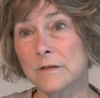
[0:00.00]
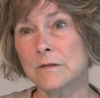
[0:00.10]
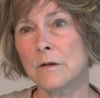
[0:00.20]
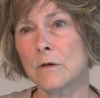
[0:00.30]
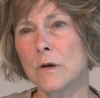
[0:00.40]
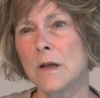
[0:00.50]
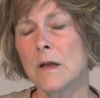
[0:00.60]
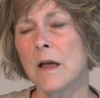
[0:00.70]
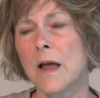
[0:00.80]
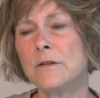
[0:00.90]
So
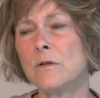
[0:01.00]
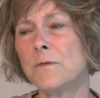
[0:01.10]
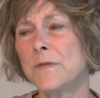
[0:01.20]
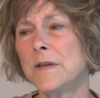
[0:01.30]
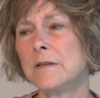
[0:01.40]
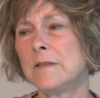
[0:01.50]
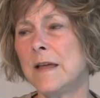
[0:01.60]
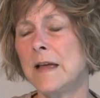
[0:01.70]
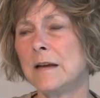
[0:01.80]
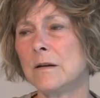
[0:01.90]
I don't think
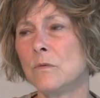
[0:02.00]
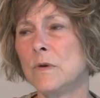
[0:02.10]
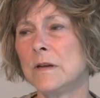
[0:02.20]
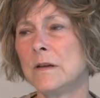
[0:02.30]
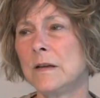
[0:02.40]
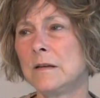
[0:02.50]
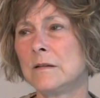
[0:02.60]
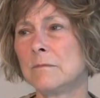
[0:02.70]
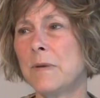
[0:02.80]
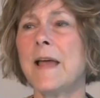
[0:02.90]
that we can
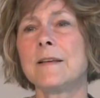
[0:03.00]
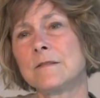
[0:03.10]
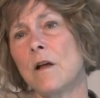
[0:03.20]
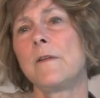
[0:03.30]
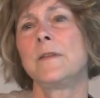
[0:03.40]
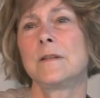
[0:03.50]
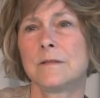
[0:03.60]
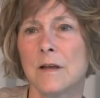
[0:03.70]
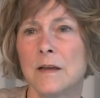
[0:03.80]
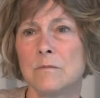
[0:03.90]
pass on the
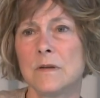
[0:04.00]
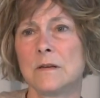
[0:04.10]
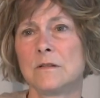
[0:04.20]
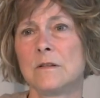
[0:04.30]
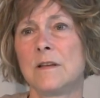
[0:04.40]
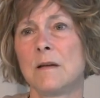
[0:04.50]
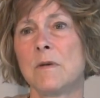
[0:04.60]
assignment to them.